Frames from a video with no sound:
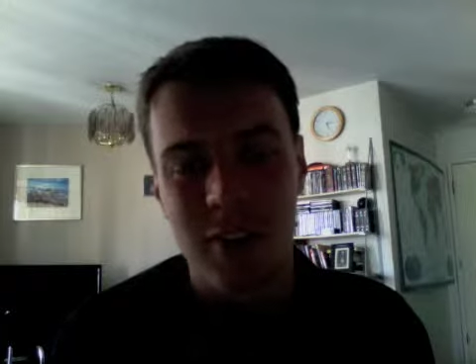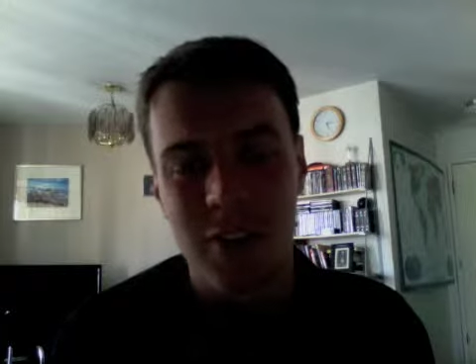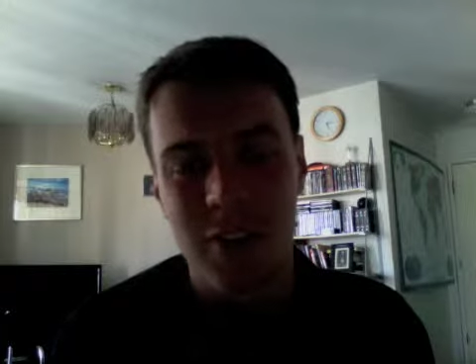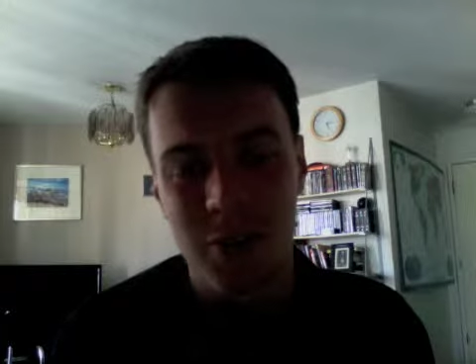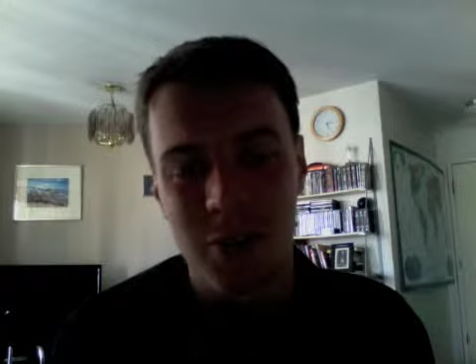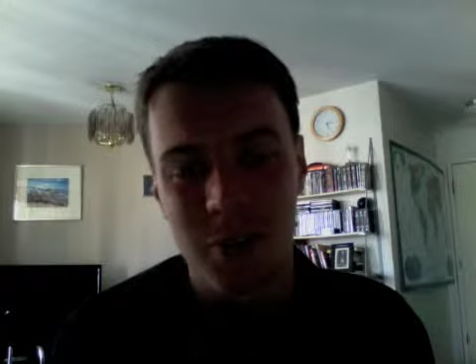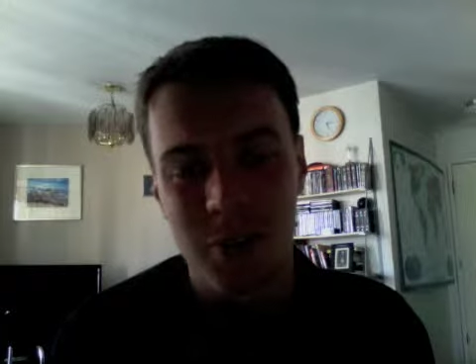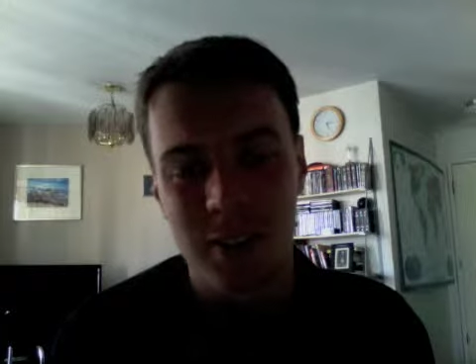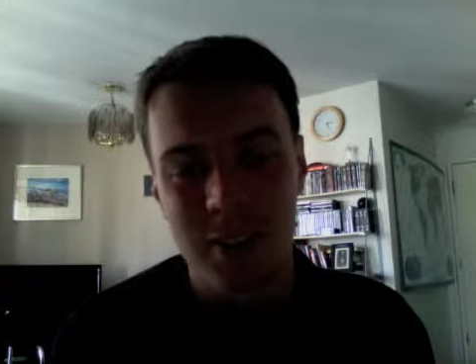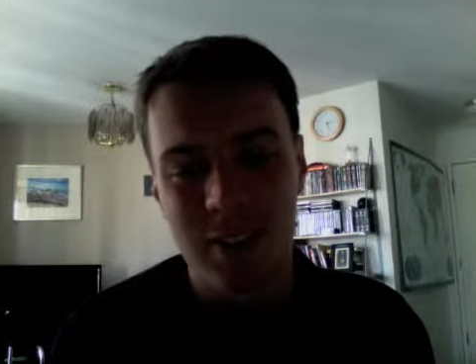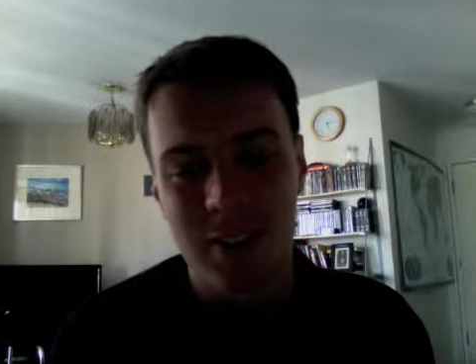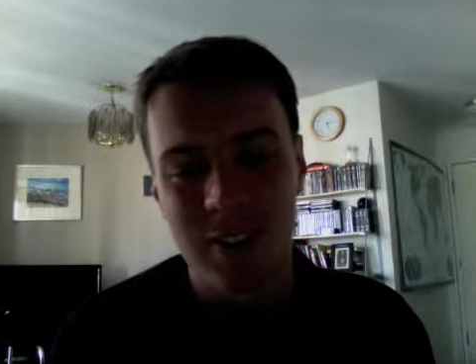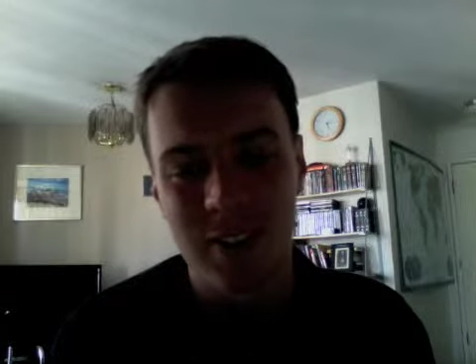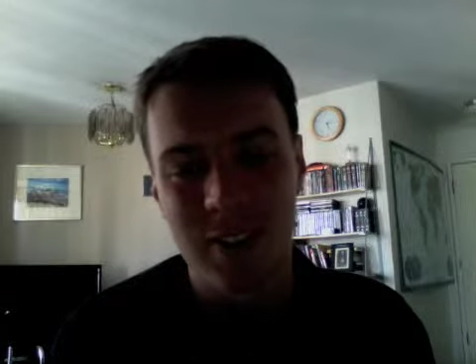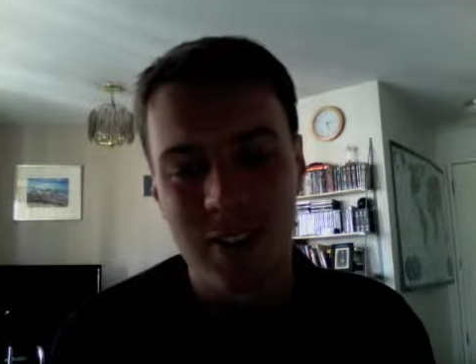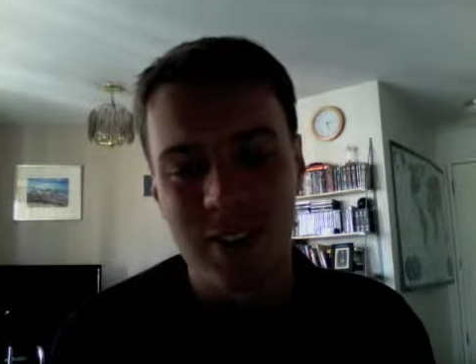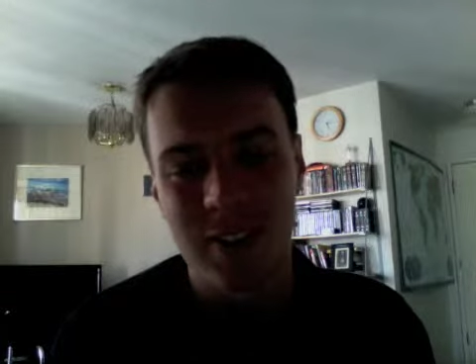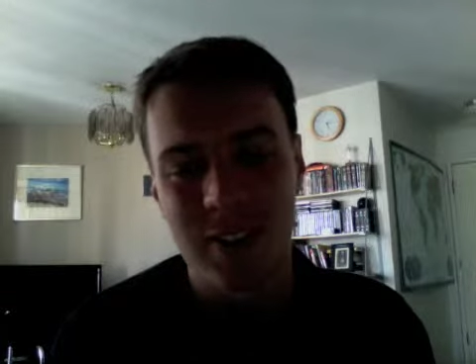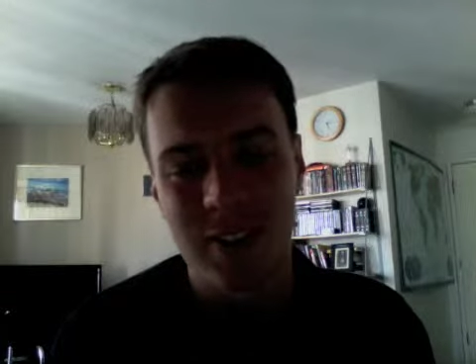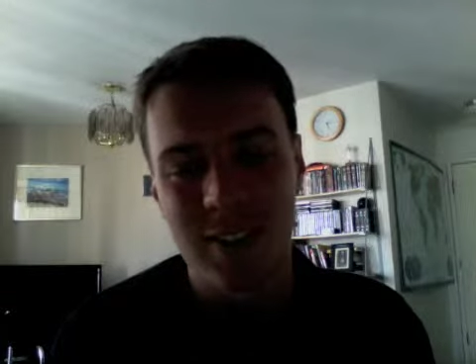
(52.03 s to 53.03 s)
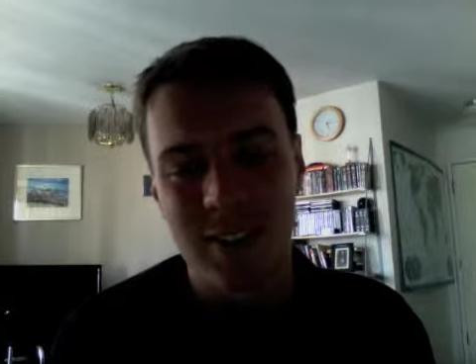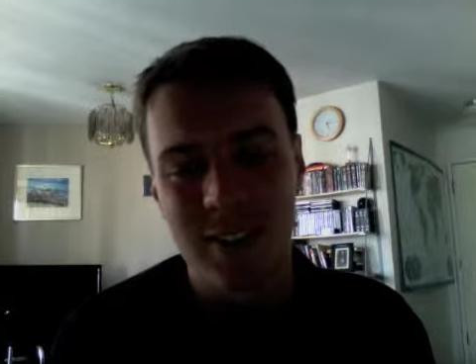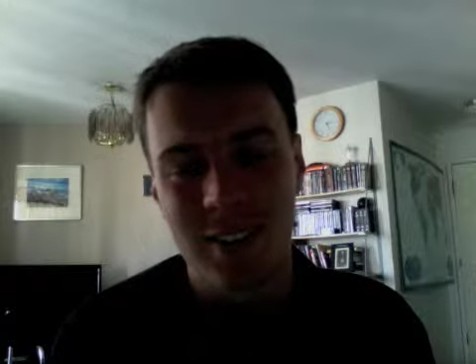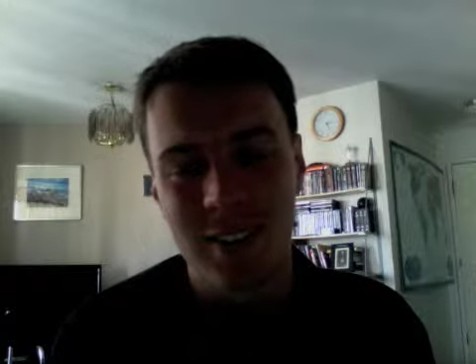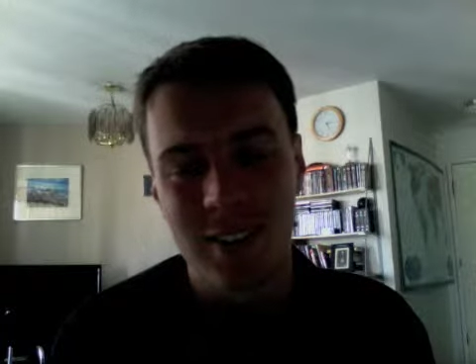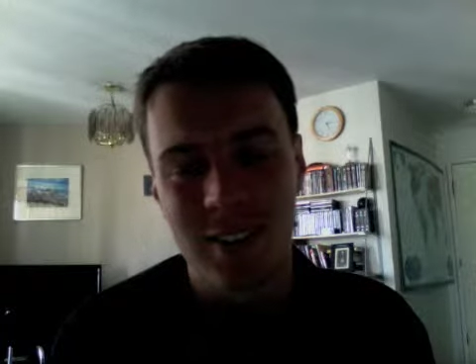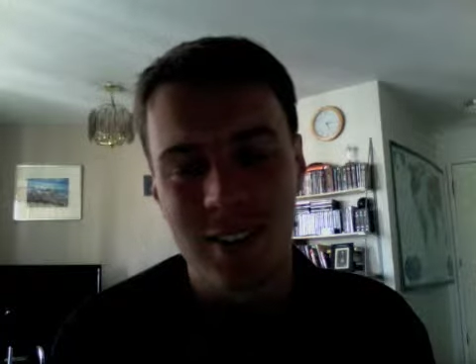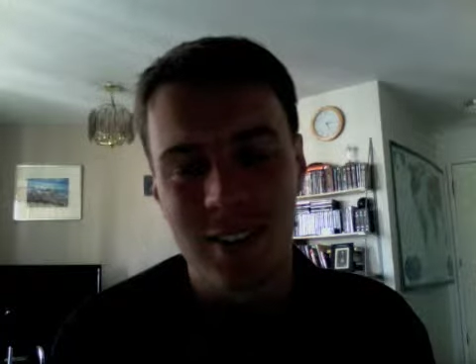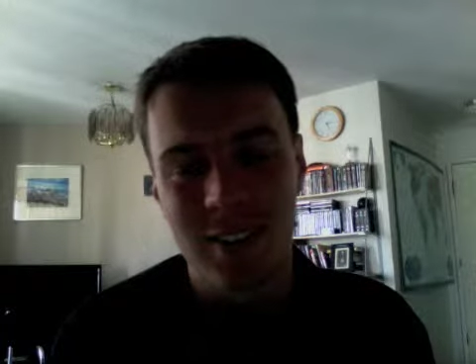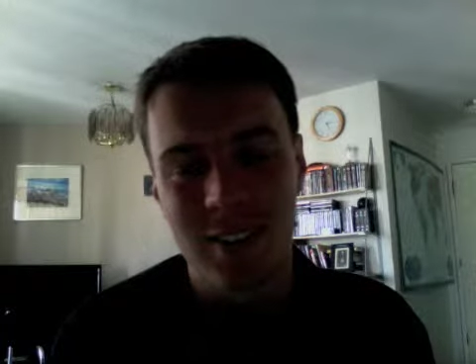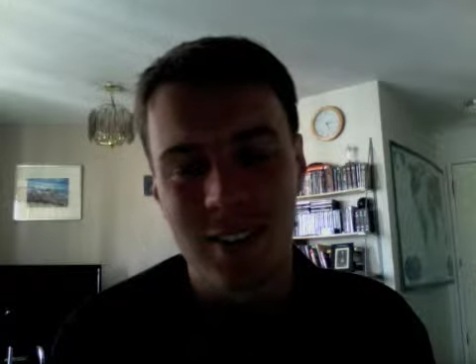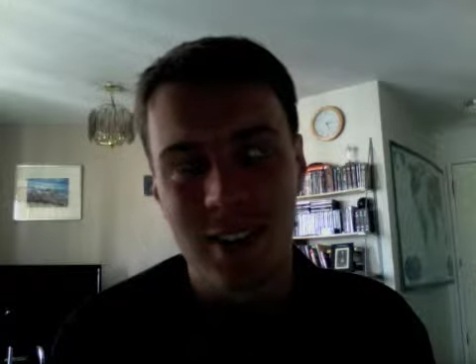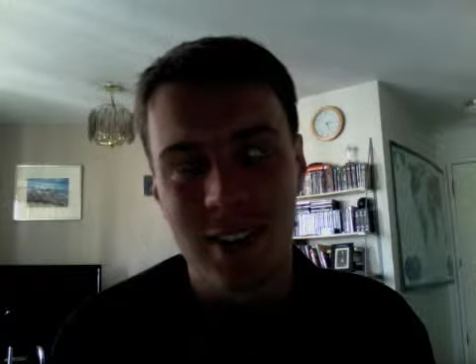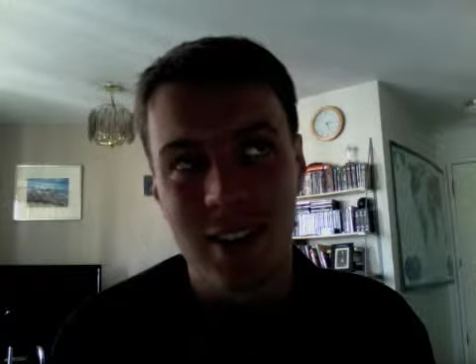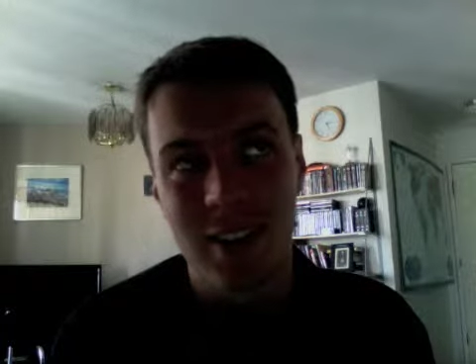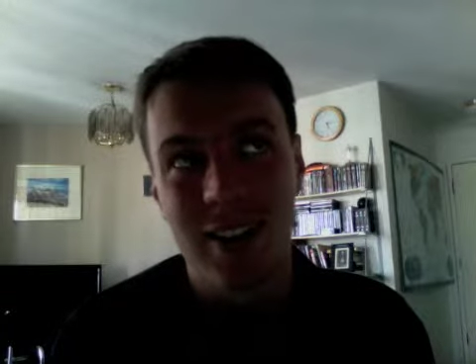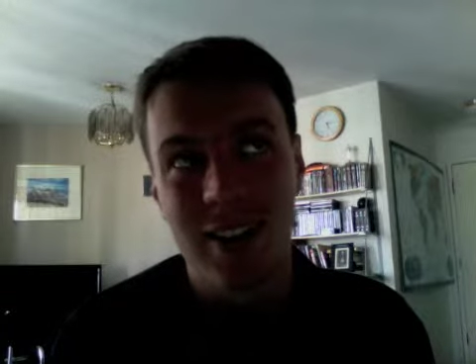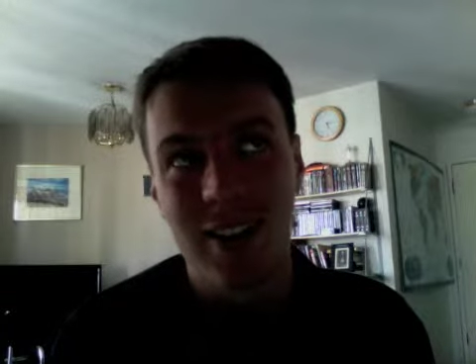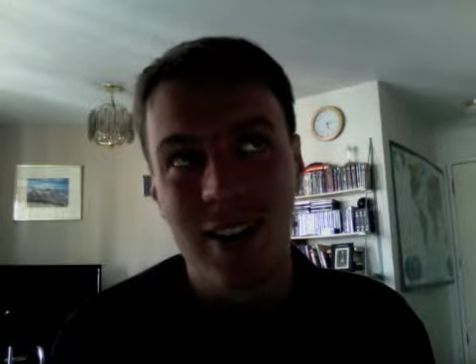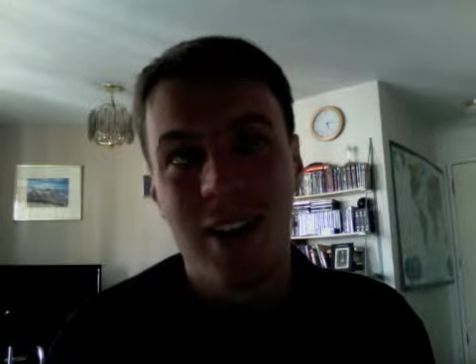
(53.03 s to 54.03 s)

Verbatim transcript: enjoyed the, the, the day.